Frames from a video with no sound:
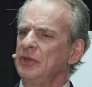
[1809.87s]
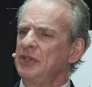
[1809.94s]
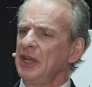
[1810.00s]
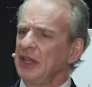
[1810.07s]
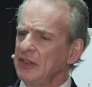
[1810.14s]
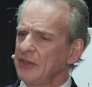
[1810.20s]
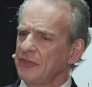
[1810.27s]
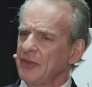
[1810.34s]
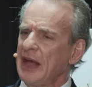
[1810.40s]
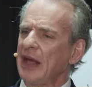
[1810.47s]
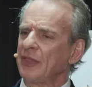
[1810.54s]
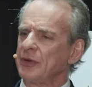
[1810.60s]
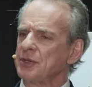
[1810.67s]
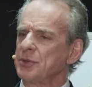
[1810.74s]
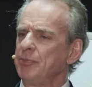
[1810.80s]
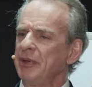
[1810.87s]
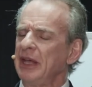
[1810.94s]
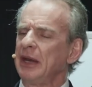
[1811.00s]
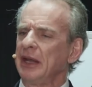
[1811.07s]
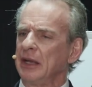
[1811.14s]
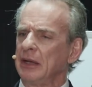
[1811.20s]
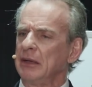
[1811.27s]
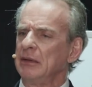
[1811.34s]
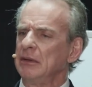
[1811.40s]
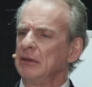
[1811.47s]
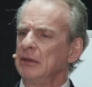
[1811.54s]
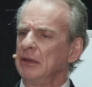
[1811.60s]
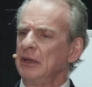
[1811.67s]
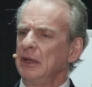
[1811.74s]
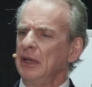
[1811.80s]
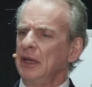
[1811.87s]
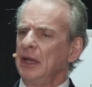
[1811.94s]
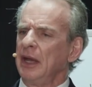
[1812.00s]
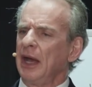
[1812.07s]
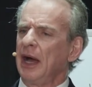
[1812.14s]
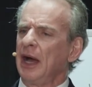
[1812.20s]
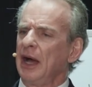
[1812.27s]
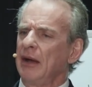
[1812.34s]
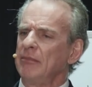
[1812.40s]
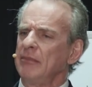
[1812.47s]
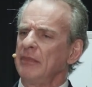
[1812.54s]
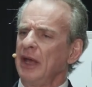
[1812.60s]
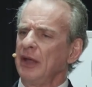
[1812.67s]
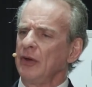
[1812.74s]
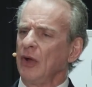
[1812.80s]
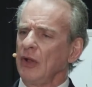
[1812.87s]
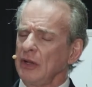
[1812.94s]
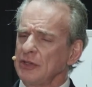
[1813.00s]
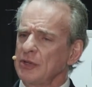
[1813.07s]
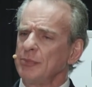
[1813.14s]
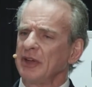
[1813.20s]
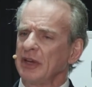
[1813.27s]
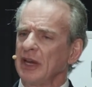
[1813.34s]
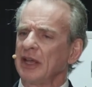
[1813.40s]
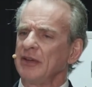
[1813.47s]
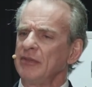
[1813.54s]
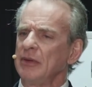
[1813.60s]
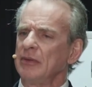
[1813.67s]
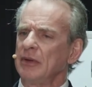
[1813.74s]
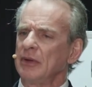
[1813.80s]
did the Father's bidding. Um, and ultimately,